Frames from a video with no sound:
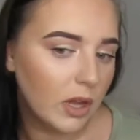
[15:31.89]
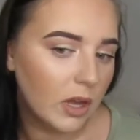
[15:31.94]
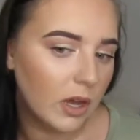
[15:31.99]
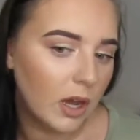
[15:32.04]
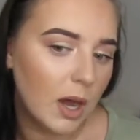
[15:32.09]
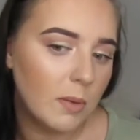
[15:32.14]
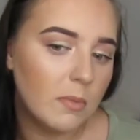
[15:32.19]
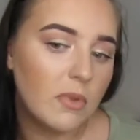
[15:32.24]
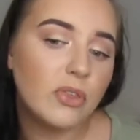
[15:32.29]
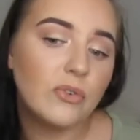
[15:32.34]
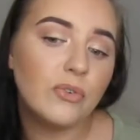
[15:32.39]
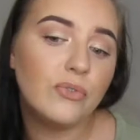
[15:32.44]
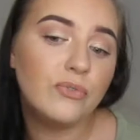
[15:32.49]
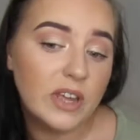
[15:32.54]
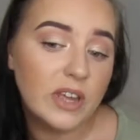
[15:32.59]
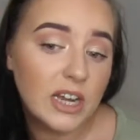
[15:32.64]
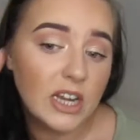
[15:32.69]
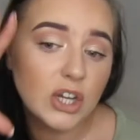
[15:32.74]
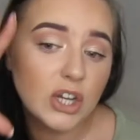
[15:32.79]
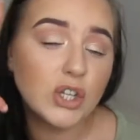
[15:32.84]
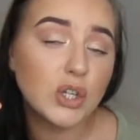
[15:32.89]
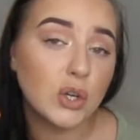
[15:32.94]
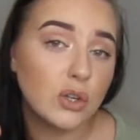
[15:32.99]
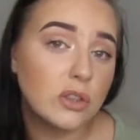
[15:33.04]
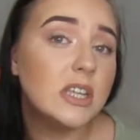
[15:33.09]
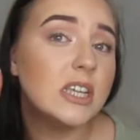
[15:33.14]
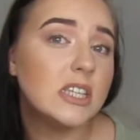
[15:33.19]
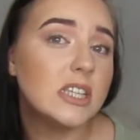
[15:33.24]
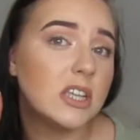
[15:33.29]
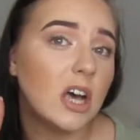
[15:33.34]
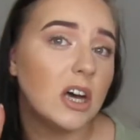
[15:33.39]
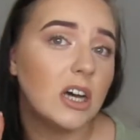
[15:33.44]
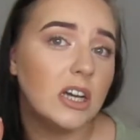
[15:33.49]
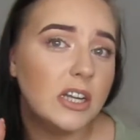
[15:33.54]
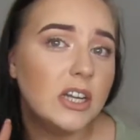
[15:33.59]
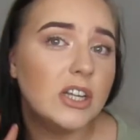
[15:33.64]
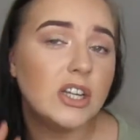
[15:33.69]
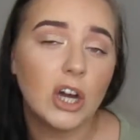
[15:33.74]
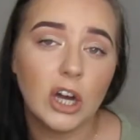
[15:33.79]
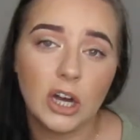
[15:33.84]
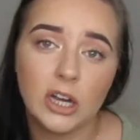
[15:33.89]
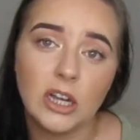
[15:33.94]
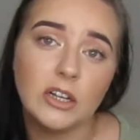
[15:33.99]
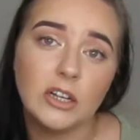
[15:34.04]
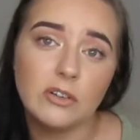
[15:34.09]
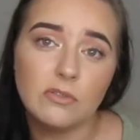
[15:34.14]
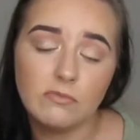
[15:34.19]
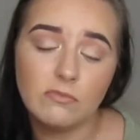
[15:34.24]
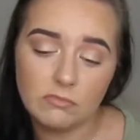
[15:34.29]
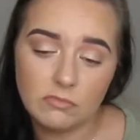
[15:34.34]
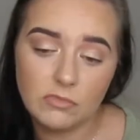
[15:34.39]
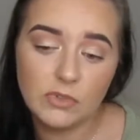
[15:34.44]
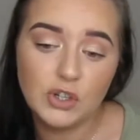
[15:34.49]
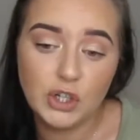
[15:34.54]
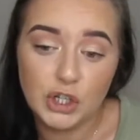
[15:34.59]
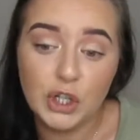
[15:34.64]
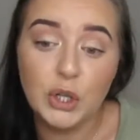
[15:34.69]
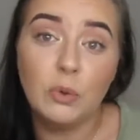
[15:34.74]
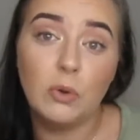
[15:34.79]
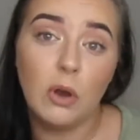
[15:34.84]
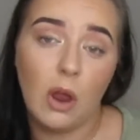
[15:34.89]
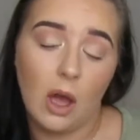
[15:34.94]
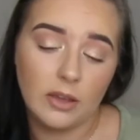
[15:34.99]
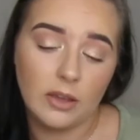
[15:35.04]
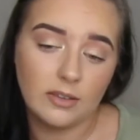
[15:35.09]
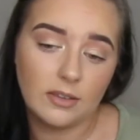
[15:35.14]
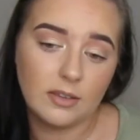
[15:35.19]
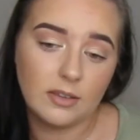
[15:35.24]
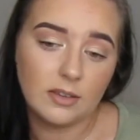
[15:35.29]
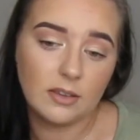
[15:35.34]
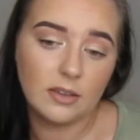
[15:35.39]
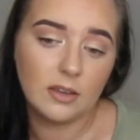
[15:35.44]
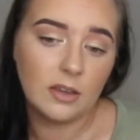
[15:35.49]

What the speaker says: The finish on this side I do like.